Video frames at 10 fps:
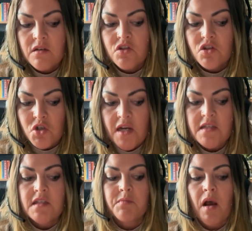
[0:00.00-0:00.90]
stress
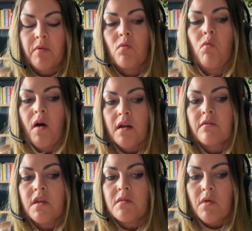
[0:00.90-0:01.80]
is probably one of
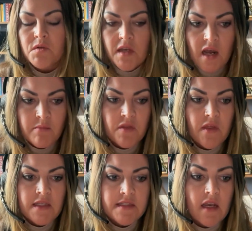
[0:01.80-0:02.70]
the most common
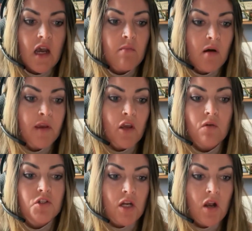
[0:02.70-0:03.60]
things that come up in
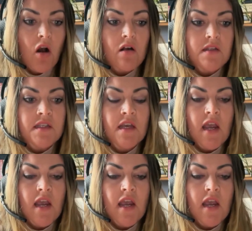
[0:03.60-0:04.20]
coaching calls,